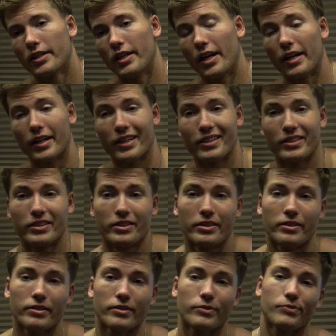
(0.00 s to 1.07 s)
yeah,
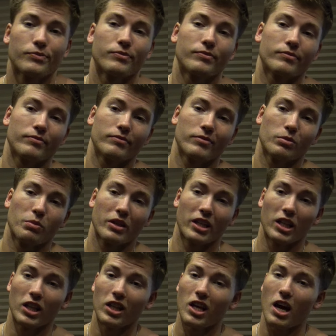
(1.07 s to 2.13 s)
guys, be
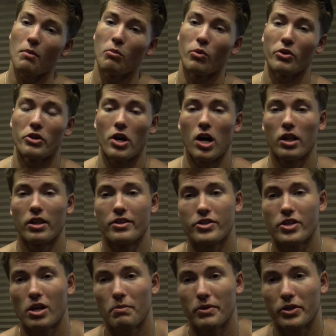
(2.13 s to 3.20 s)
a lot more
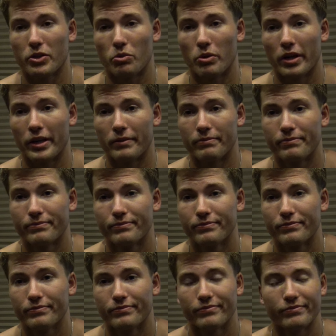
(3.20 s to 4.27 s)
knowledge coming your way.
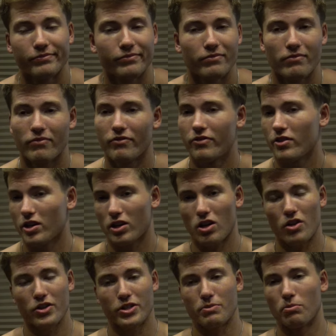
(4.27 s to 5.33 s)
Fuck
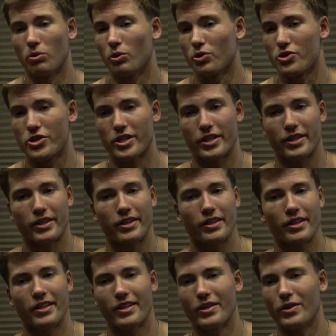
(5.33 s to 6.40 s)
all this bullshit.
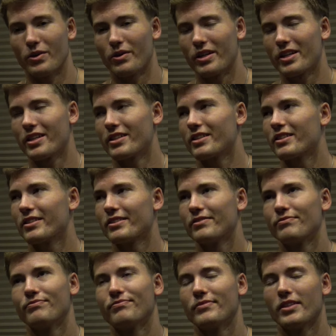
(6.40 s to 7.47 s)
You know,
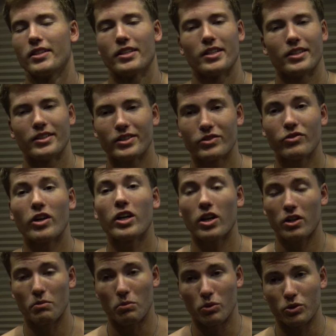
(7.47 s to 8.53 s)
just fuck
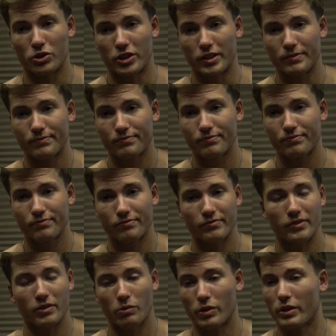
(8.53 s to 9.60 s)
all the bullshit.
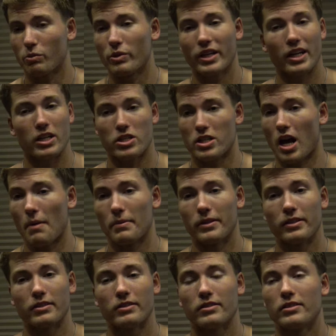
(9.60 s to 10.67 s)
We gotta stop it.